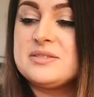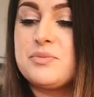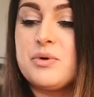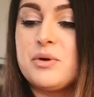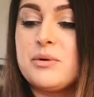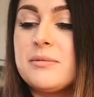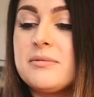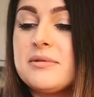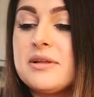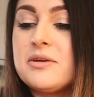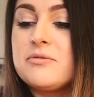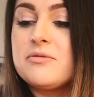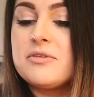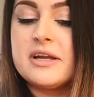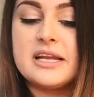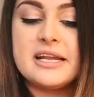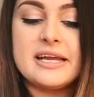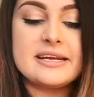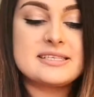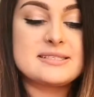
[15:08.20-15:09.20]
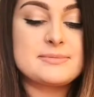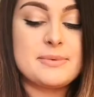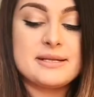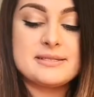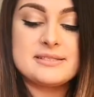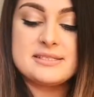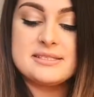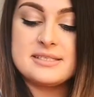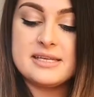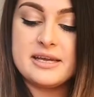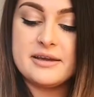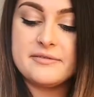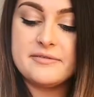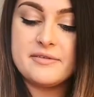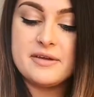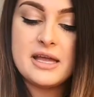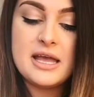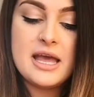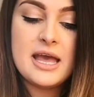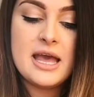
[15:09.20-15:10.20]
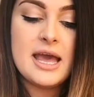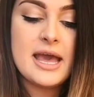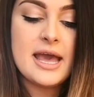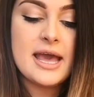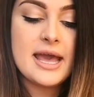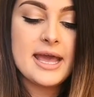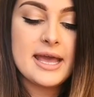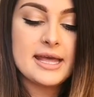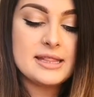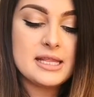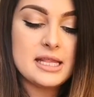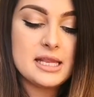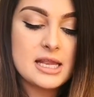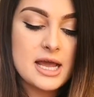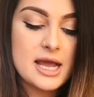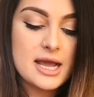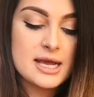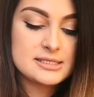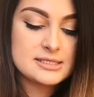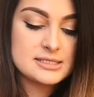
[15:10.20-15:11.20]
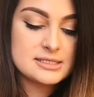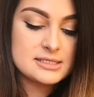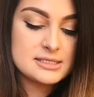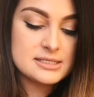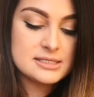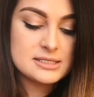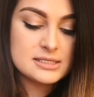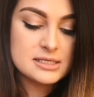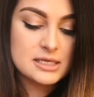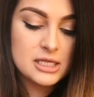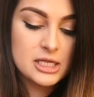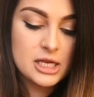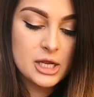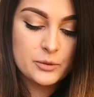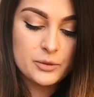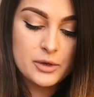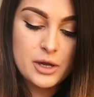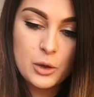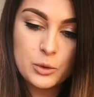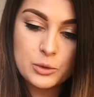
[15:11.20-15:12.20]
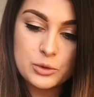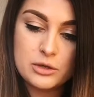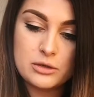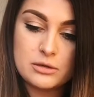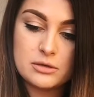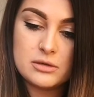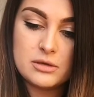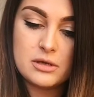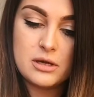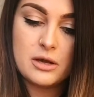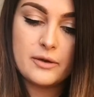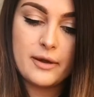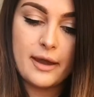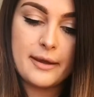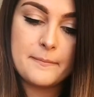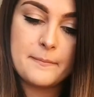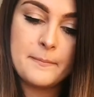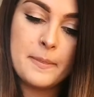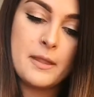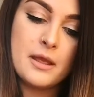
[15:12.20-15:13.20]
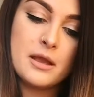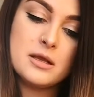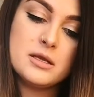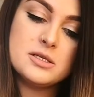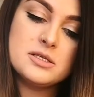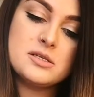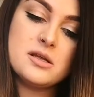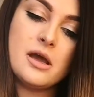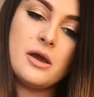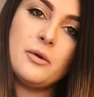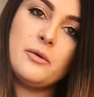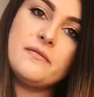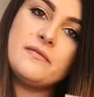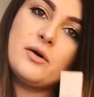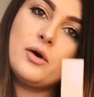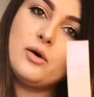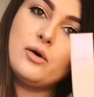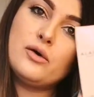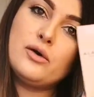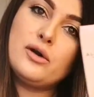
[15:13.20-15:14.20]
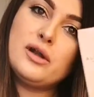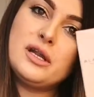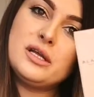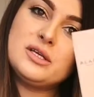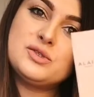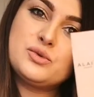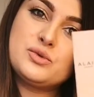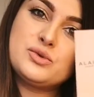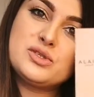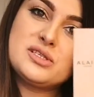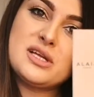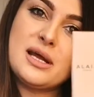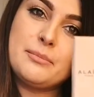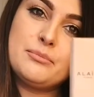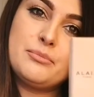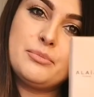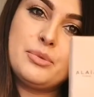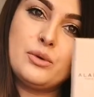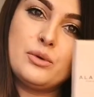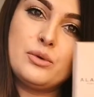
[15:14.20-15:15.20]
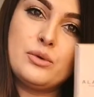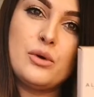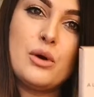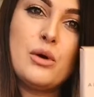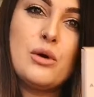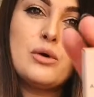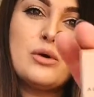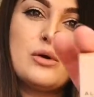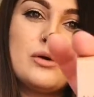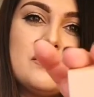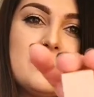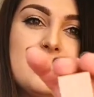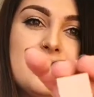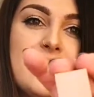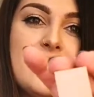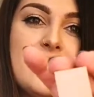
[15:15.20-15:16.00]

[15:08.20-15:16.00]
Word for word: it's probably really expensive and the last no hold on okay so we have got little sample of